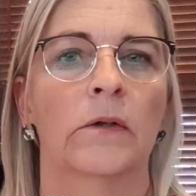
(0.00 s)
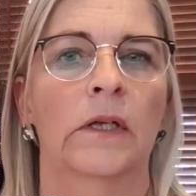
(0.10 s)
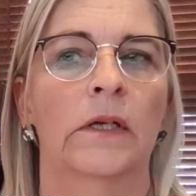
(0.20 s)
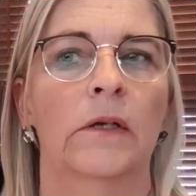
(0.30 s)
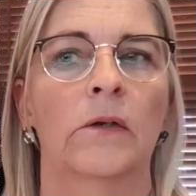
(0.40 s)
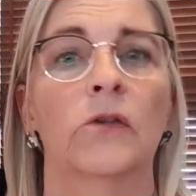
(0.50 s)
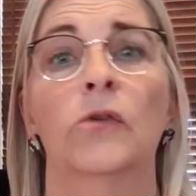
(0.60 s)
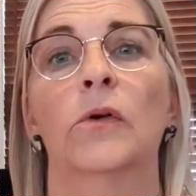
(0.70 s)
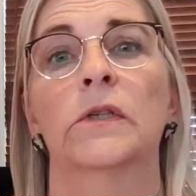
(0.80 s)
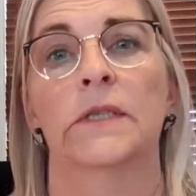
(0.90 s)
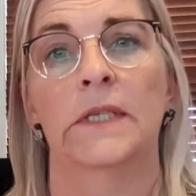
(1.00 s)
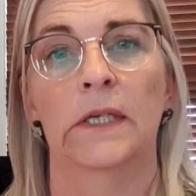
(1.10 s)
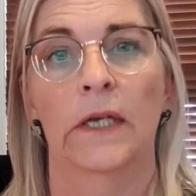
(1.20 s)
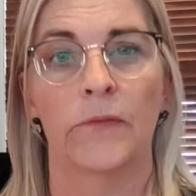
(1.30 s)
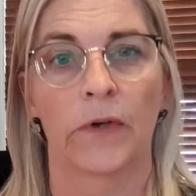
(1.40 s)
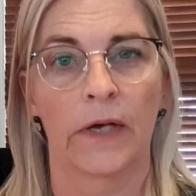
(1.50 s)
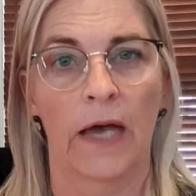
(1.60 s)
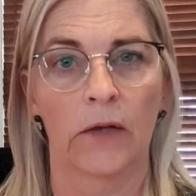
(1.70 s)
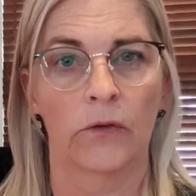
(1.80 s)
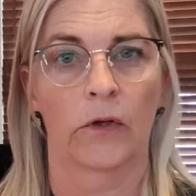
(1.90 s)
that the doctors didn't even
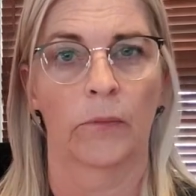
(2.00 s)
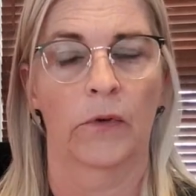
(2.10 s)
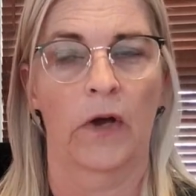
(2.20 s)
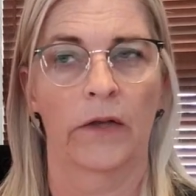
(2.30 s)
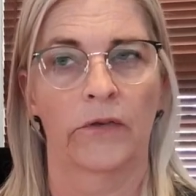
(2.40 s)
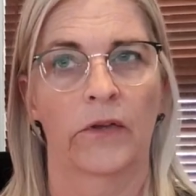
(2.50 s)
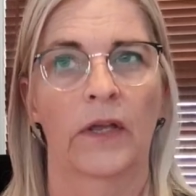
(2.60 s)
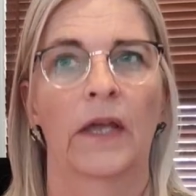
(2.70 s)
count them, right?